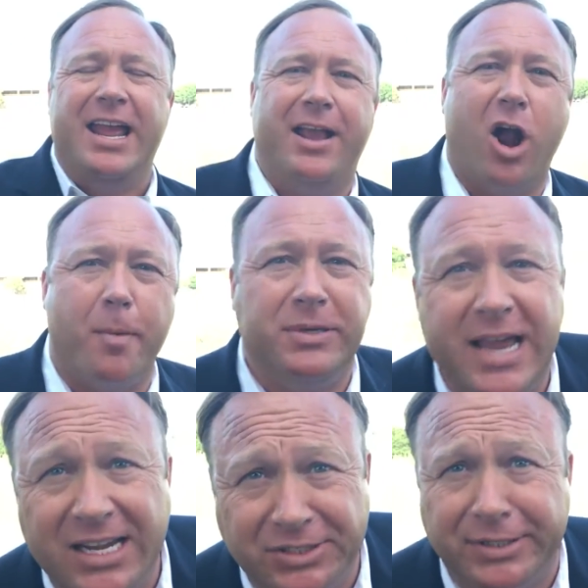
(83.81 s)
in carbon
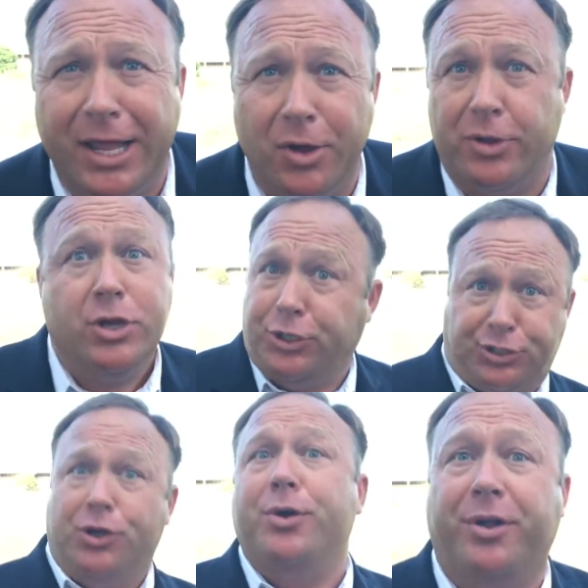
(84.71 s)
taxes alone.
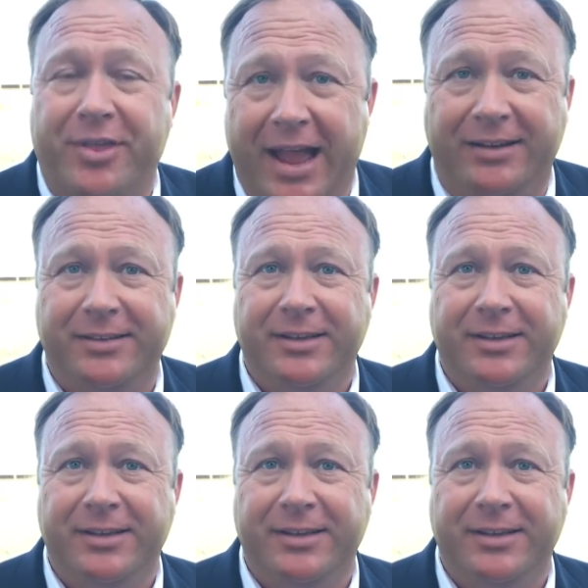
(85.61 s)
Just Google that.